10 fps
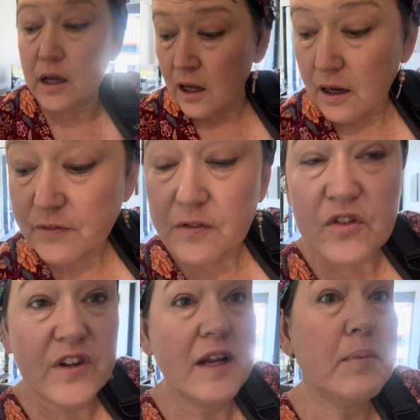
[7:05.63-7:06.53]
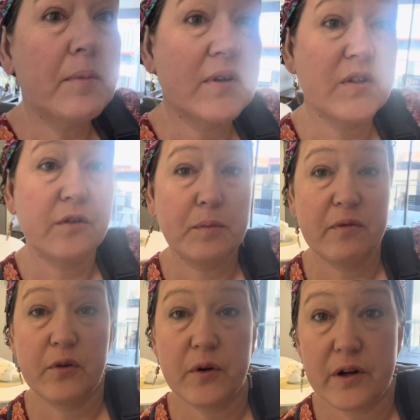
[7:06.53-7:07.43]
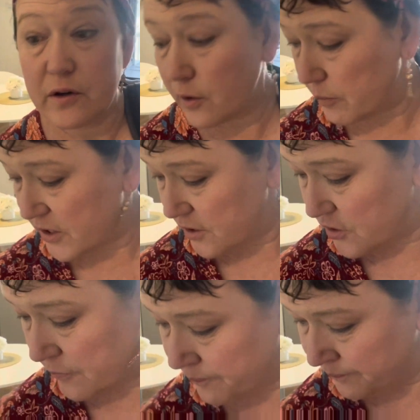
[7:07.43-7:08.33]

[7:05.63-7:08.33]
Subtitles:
I've never stayed by myself before in an accommodation.